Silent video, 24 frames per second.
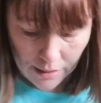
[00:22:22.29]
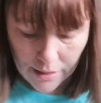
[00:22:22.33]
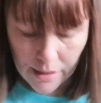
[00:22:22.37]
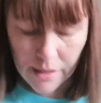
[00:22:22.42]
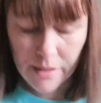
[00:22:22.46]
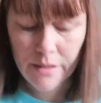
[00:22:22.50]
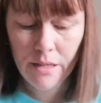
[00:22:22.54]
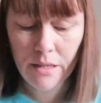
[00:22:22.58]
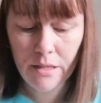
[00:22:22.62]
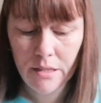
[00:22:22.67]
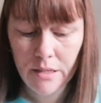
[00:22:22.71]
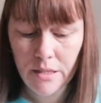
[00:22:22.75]

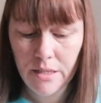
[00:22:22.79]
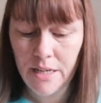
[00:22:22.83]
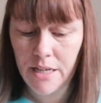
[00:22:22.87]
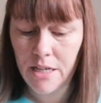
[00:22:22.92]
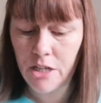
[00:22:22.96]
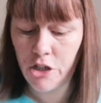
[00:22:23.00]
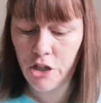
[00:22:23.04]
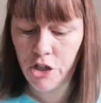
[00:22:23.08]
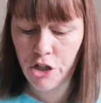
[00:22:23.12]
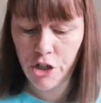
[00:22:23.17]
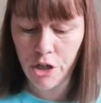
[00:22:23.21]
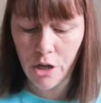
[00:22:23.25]
This is
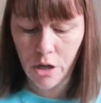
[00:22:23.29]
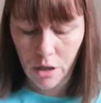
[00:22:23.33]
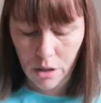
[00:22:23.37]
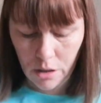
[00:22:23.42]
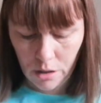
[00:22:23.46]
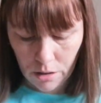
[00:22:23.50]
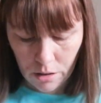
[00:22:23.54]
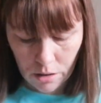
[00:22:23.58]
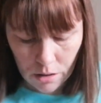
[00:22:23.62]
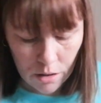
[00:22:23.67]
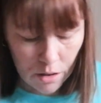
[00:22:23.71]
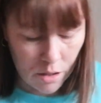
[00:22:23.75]
stitched
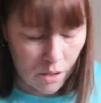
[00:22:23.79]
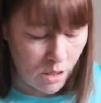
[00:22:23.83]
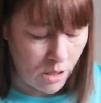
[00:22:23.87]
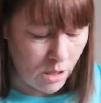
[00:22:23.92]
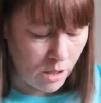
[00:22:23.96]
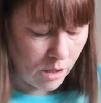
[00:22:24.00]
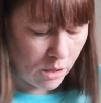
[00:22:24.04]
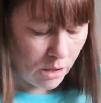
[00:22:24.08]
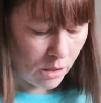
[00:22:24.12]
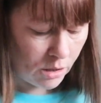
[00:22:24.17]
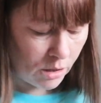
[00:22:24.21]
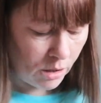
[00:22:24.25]

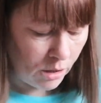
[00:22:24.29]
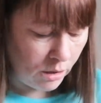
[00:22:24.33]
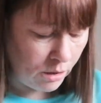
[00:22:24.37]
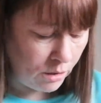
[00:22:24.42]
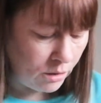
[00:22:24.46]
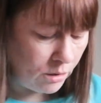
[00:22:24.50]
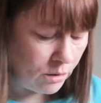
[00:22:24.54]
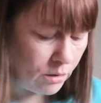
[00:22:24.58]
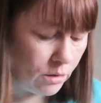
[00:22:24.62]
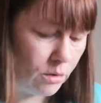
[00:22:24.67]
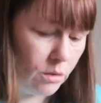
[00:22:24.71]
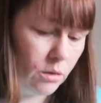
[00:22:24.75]
on
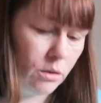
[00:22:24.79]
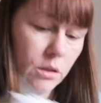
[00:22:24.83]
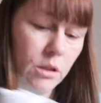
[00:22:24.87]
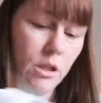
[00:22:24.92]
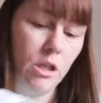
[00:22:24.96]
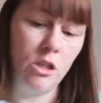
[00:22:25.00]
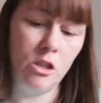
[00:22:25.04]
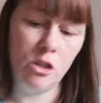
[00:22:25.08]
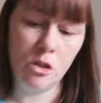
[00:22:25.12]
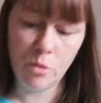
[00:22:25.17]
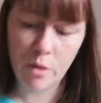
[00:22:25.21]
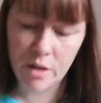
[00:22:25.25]

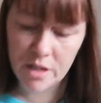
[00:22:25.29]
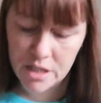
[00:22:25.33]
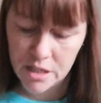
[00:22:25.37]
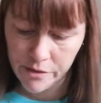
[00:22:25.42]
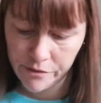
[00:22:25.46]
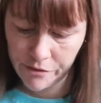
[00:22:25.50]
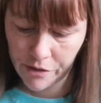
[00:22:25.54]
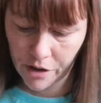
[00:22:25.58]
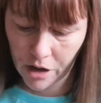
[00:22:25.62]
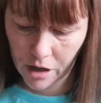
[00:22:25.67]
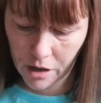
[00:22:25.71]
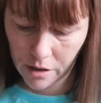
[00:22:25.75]

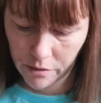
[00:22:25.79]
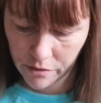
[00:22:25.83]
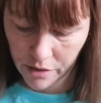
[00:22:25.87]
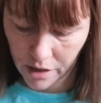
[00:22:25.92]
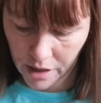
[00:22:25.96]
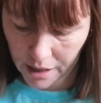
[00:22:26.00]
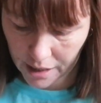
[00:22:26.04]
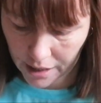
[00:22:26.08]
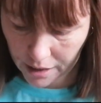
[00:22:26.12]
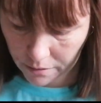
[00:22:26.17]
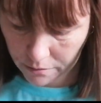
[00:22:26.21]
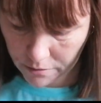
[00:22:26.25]
25
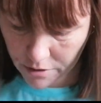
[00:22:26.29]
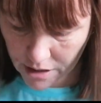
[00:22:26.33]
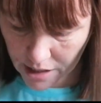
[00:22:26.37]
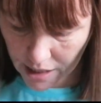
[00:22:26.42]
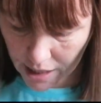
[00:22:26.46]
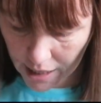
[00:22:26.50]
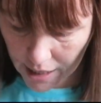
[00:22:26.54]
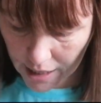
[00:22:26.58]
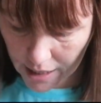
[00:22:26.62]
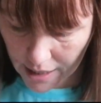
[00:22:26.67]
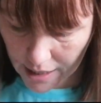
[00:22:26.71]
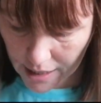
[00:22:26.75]
count
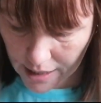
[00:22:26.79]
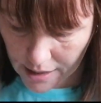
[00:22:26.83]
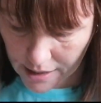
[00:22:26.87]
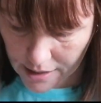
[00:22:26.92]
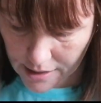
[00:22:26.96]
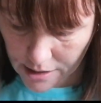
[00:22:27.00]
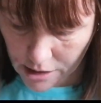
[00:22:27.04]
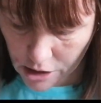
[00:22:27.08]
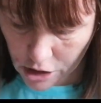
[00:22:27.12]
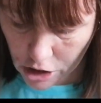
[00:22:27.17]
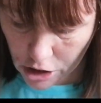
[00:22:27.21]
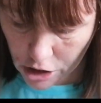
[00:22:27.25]

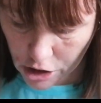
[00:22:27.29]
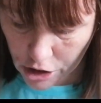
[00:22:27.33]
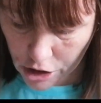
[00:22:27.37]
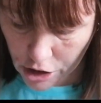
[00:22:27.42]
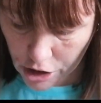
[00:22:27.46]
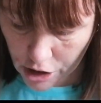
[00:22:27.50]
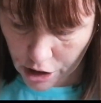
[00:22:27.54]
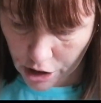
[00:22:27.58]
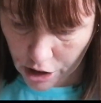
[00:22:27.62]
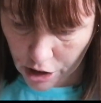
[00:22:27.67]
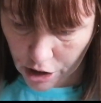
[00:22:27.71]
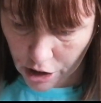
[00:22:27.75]
haed,
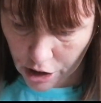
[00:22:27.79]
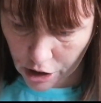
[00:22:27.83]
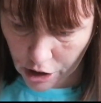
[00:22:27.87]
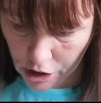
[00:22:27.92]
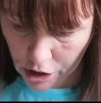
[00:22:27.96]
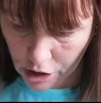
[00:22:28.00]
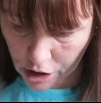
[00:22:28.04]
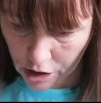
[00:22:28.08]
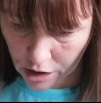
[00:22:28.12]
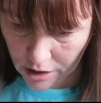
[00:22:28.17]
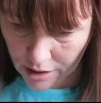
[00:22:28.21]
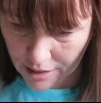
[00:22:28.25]
I
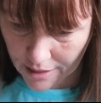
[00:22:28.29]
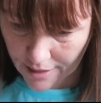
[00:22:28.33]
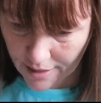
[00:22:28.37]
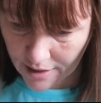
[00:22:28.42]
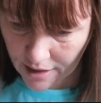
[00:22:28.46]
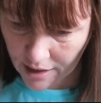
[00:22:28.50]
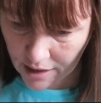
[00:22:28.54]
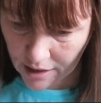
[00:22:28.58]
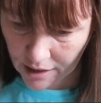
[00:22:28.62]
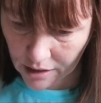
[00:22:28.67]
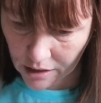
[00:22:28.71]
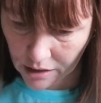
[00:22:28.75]

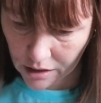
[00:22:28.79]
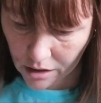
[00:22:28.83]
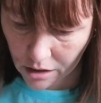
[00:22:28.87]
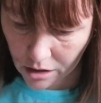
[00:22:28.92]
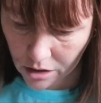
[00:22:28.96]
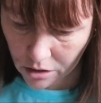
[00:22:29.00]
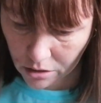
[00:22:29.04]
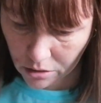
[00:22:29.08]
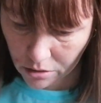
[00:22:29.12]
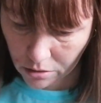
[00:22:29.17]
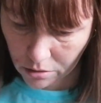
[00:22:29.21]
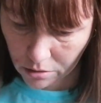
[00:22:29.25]

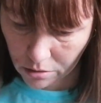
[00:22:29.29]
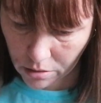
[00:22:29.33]
think.